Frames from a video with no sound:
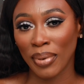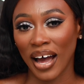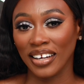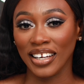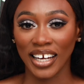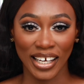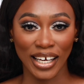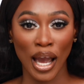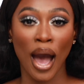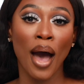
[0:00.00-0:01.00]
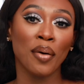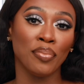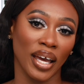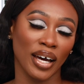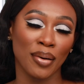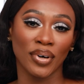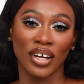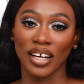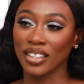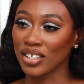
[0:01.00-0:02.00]
by Nikki Makeup
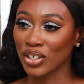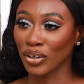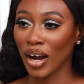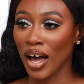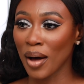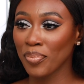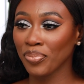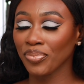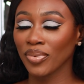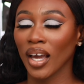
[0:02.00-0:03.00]
on Instagram.